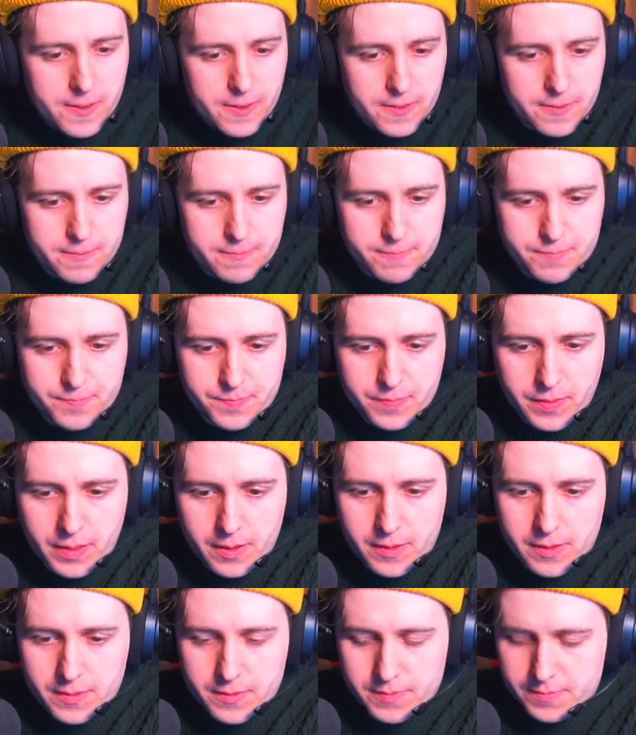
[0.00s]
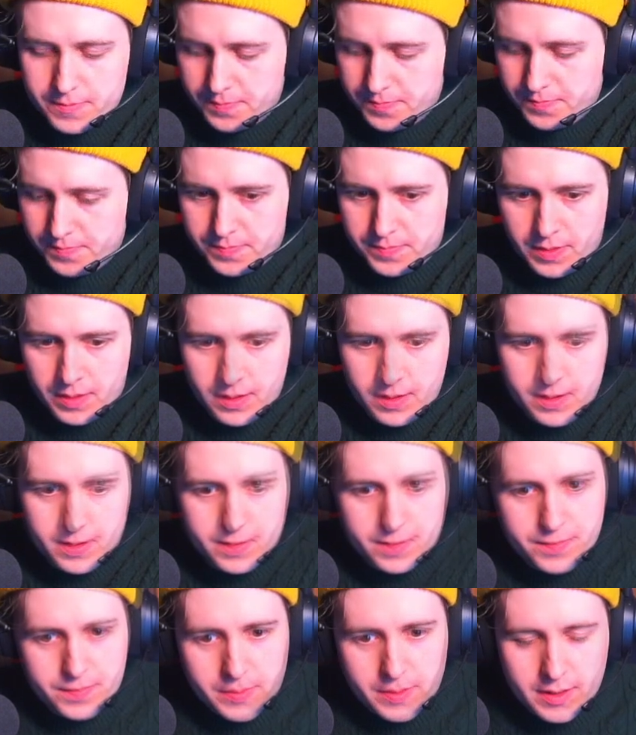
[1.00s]
won't be able to save him meeting
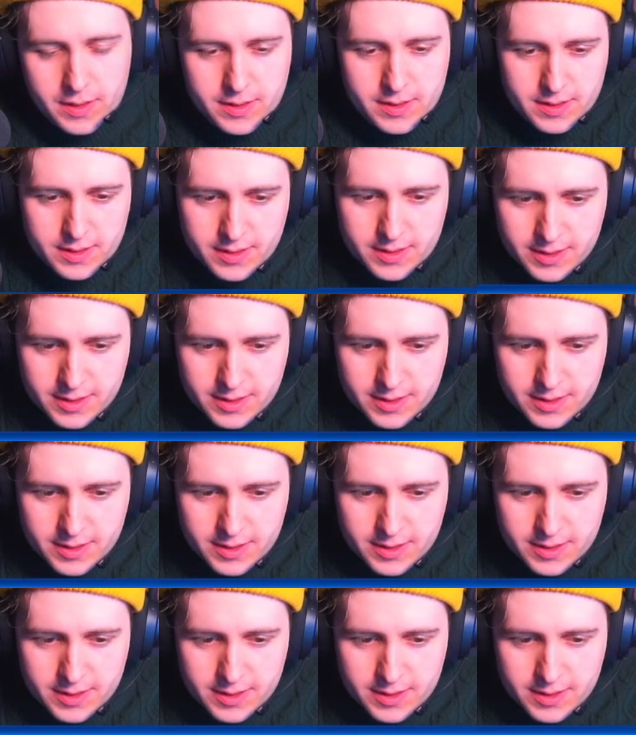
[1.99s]
him this early.